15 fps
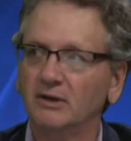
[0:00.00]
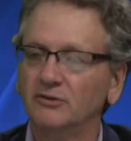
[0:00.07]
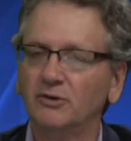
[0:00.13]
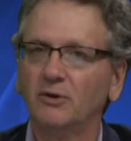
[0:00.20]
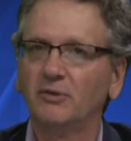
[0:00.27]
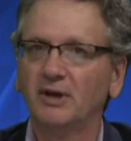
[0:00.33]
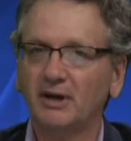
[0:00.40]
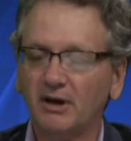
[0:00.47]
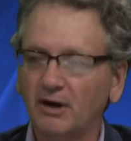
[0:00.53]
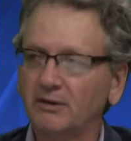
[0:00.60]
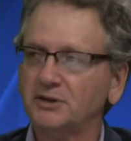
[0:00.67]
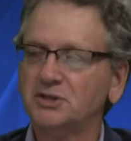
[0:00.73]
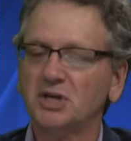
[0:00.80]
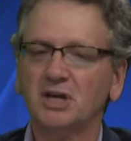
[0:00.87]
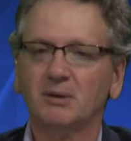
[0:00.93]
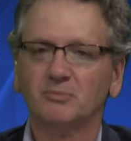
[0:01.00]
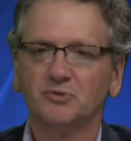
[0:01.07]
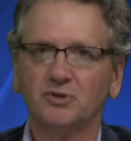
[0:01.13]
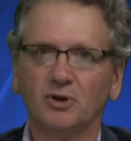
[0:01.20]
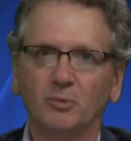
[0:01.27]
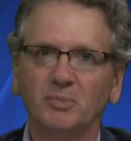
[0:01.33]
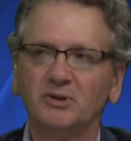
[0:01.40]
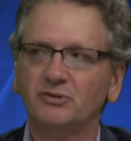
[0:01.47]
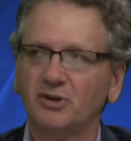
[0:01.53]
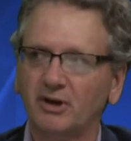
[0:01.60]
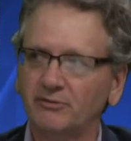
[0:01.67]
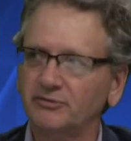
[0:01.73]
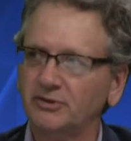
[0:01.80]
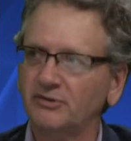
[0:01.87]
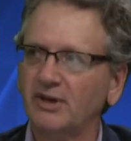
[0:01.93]
So they are the champs. They'll be
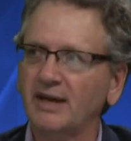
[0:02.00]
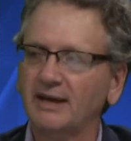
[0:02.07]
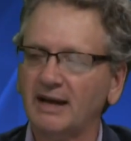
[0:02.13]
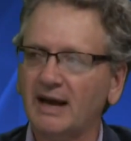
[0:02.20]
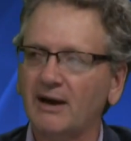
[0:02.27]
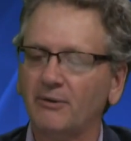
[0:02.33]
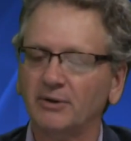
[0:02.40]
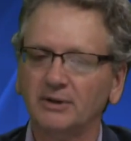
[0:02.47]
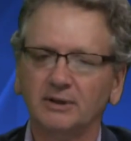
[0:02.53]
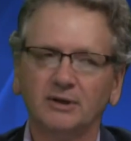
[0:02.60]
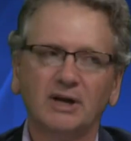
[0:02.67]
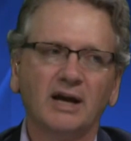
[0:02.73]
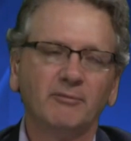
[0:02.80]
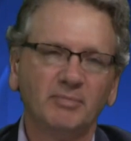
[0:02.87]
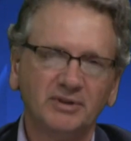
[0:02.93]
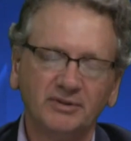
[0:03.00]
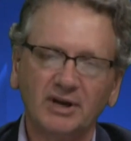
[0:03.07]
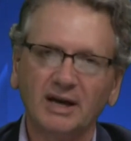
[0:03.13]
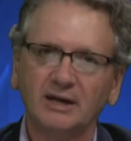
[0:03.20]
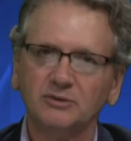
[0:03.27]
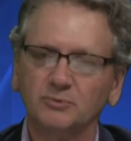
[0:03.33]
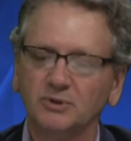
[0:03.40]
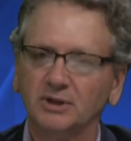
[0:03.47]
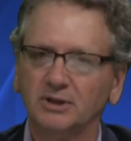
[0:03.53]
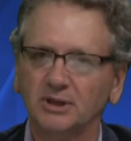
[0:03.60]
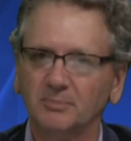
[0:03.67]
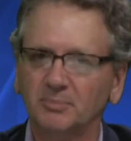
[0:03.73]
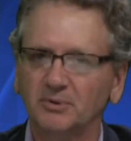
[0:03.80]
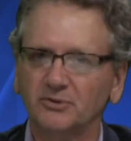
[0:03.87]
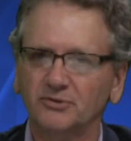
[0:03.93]
tough to take out, and there have been times when the
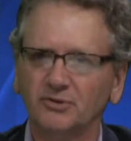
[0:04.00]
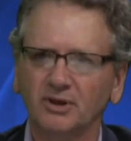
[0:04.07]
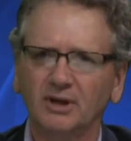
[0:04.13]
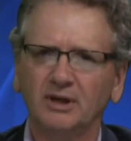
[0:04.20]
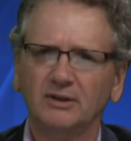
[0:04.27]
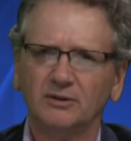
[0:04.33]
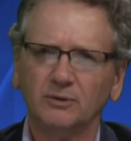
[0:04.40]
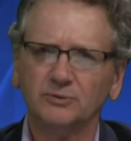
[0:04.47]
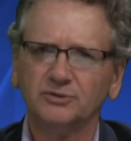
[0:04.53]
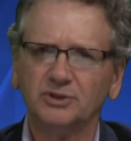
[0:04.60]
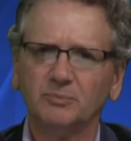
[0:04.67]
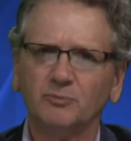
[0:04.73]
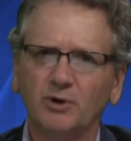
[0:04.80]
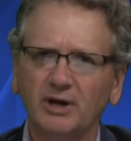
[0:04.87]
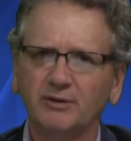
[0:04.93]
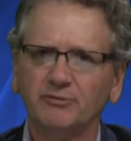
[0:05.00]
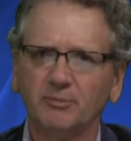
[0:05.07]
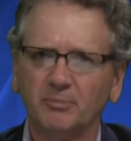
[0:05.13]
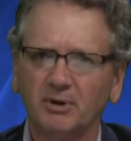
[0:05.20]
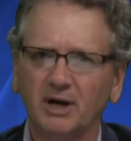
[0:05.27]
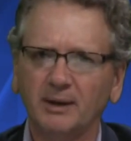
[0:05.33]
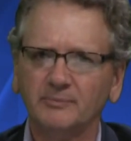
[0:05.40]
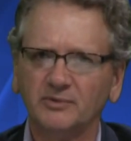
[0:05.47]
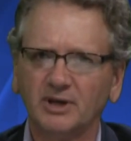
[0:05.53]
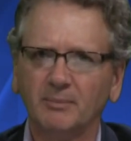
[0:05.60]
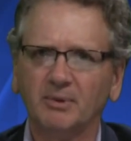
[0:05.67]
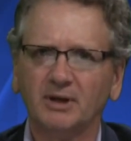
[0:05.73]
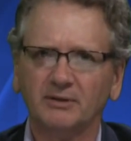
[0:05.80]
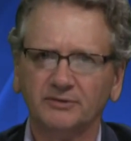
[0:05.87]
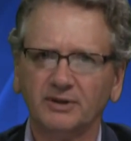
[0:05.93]
Clippers don't seem ready for prime
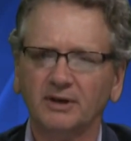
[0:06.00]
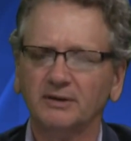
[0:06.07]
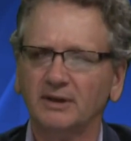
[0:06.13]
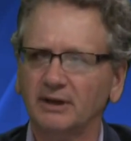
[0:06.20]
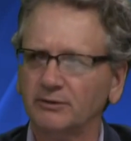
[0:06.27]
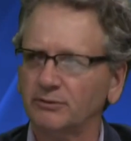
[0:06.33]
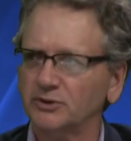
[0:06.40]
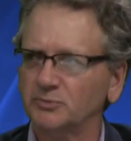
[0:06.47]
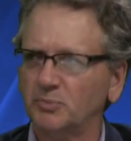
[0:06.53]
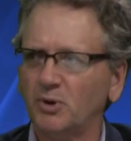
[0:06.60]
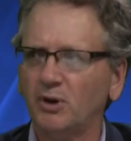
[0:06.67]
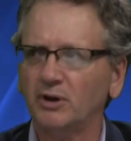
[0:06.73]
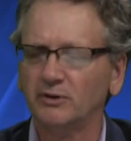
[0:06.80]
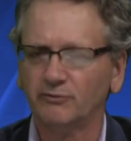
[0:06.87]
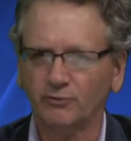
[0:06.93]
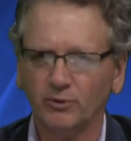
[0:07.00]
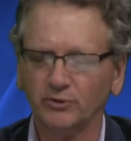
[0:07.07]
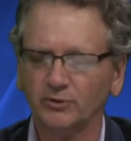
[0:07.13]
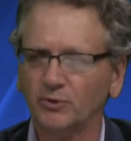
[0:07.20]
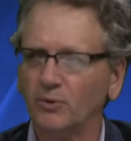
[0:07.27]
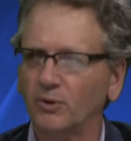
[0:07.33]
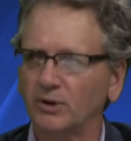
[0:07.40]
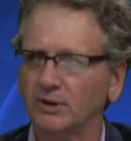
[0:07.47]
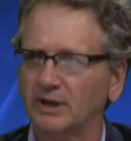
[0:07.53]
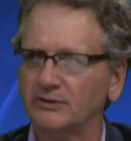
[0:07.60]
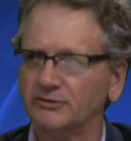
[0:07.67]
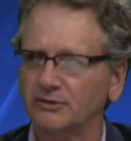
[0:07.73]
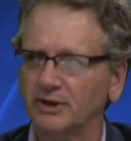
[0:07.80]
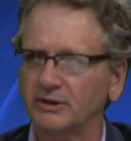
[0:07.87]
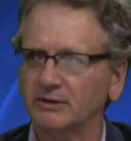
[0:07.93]
time, but I'll tell you that Chris Paul in the fourth quarter
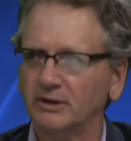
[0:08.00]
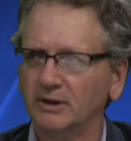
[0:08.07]
last night,